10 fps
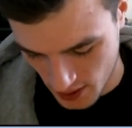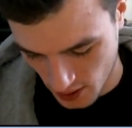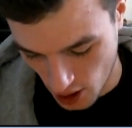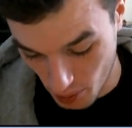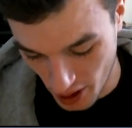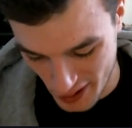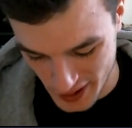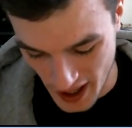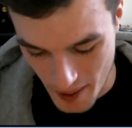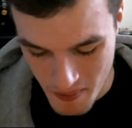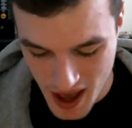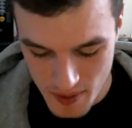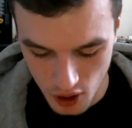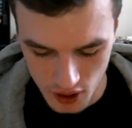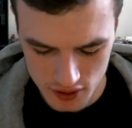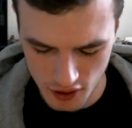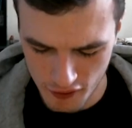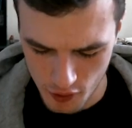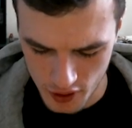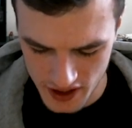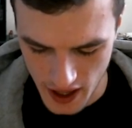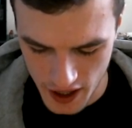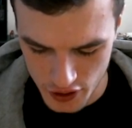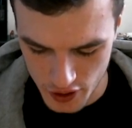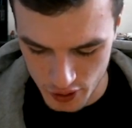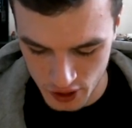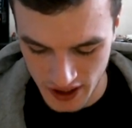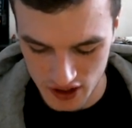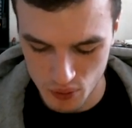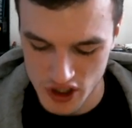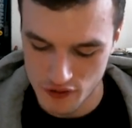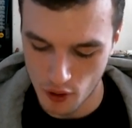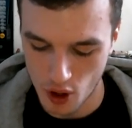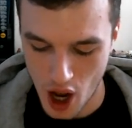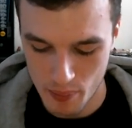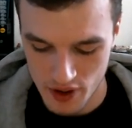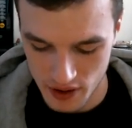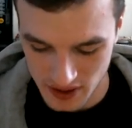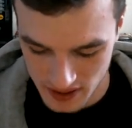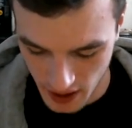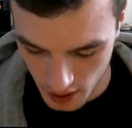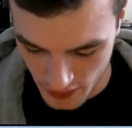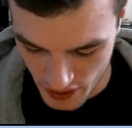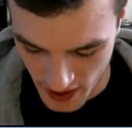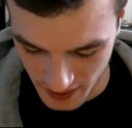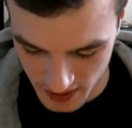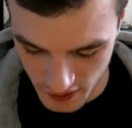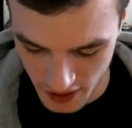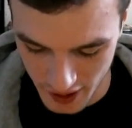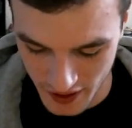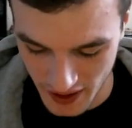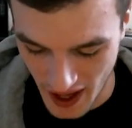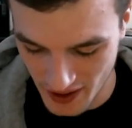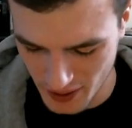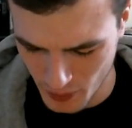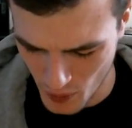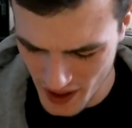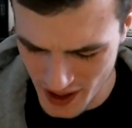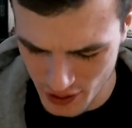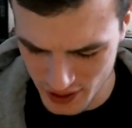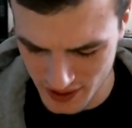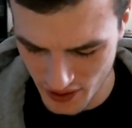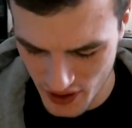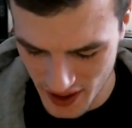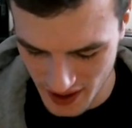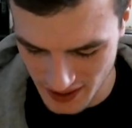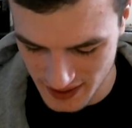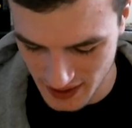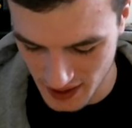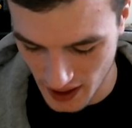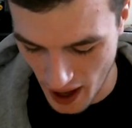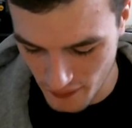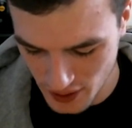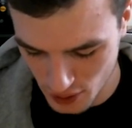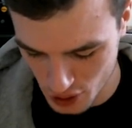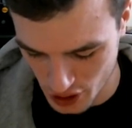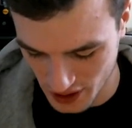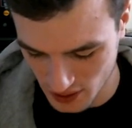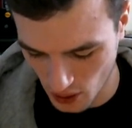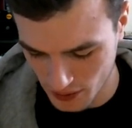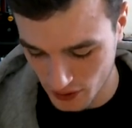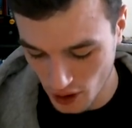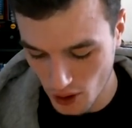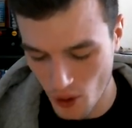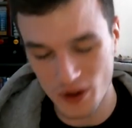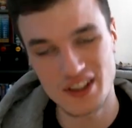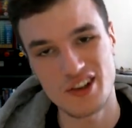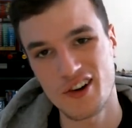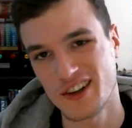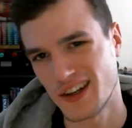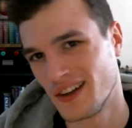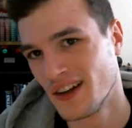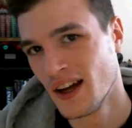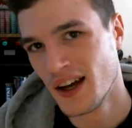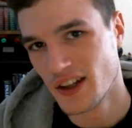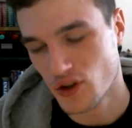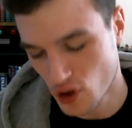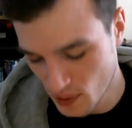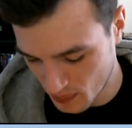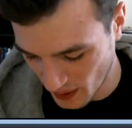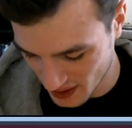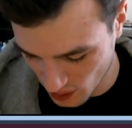Gobble Arena, and maybe also for the other arenas which follow up here inside of the Thanksgiving event. And one interesting thing is the heavy soldier is not only targeting the troops, but is